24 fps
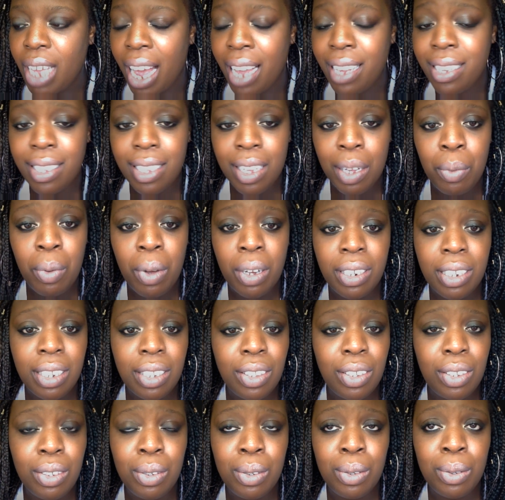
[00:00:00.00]
still
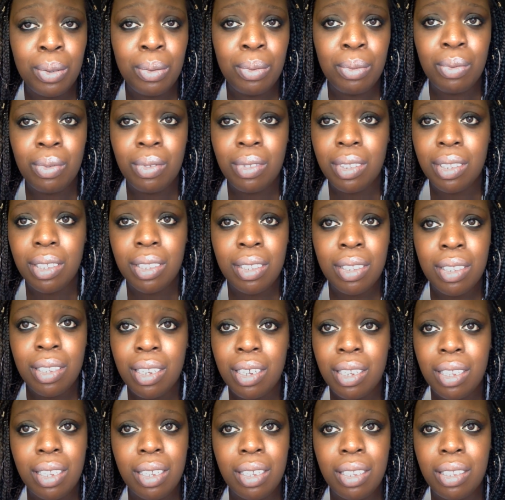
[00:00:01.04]
wanted to
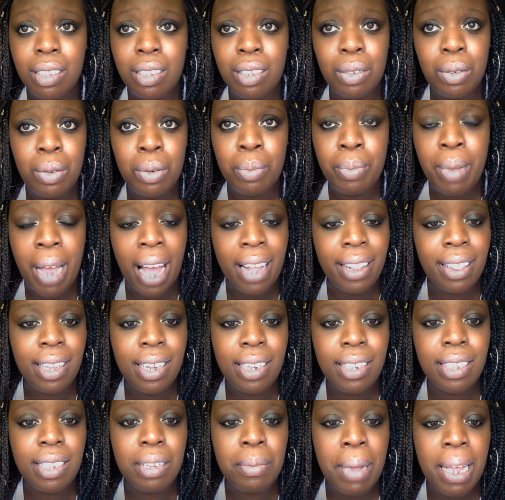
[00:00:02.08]
do bad
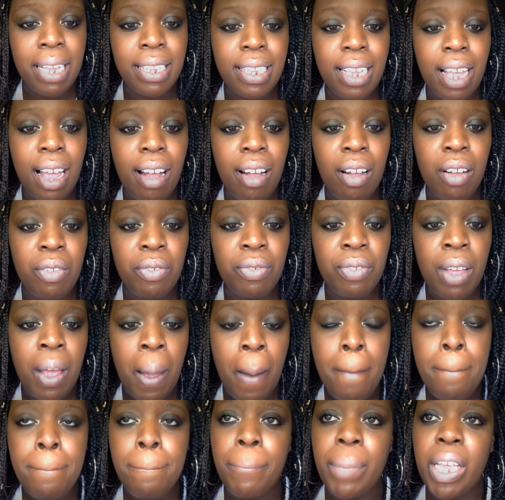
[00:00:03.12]
things to myself,
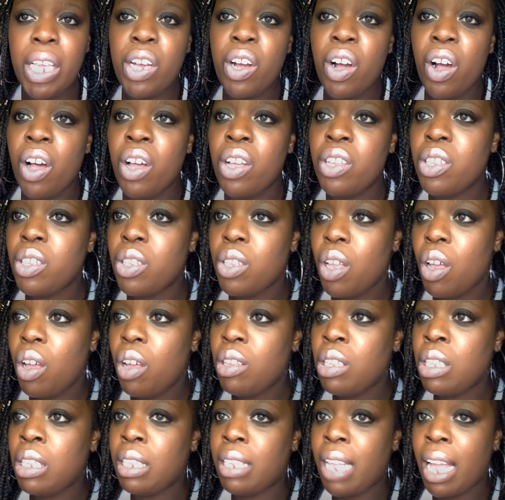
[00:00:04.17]
because
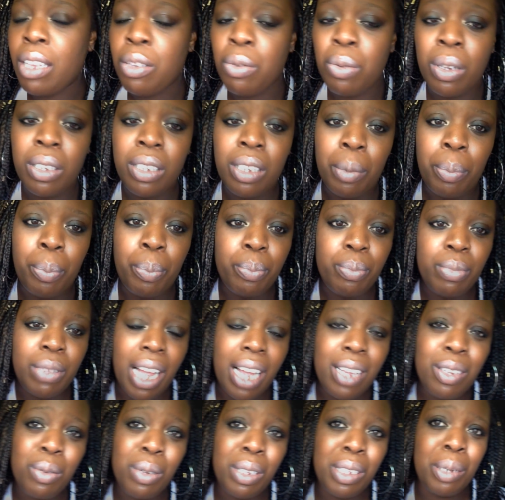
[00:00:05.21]
that's what
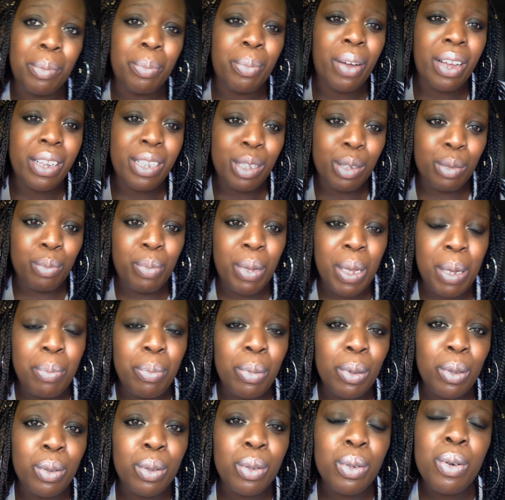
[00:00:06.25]
depressed
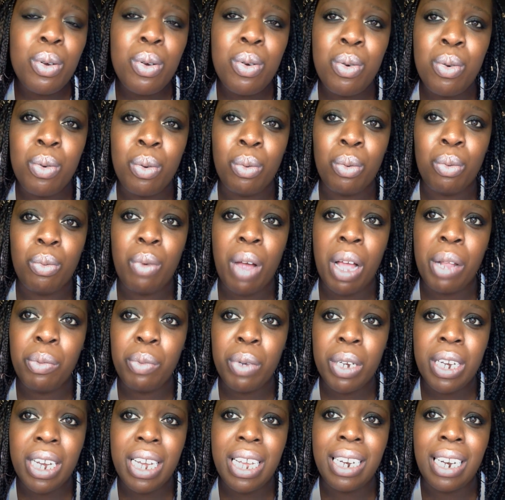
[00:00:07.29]
people do.
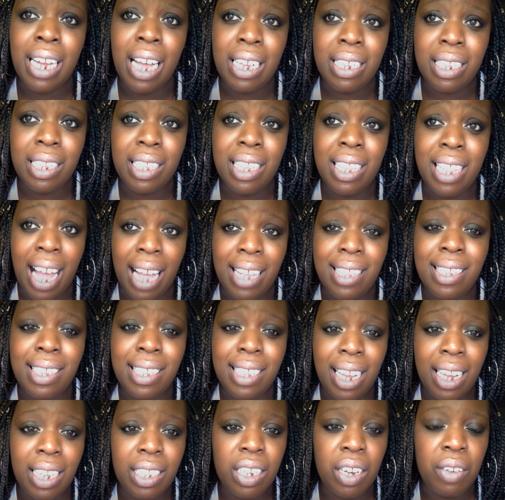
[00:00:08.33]
When we're in that
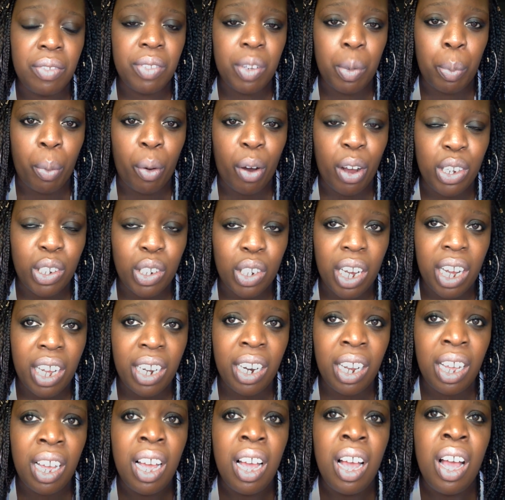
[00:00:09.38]
state of
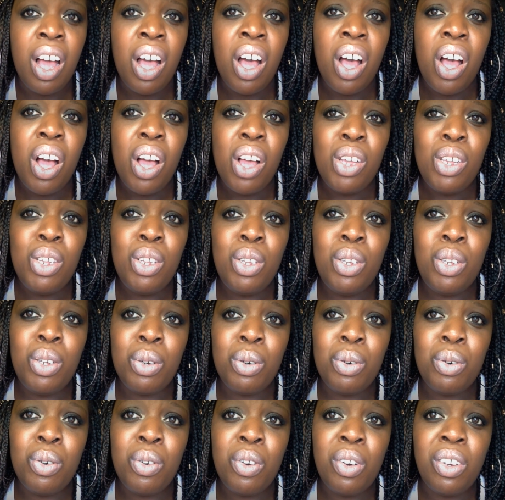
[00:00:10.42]
depression,
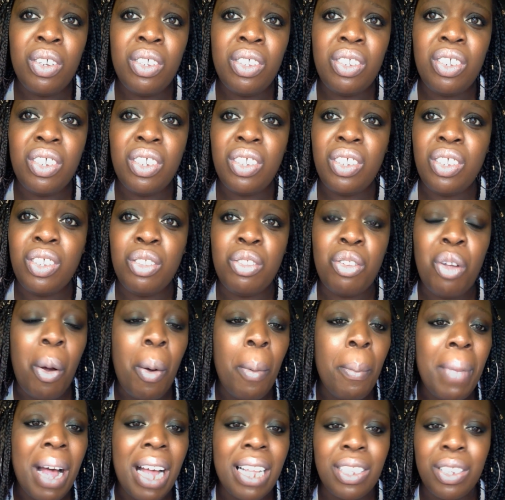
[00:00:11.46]
you just,
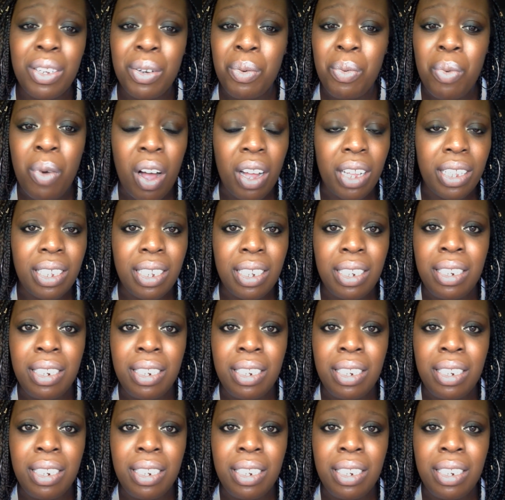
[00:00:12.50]
no matter what,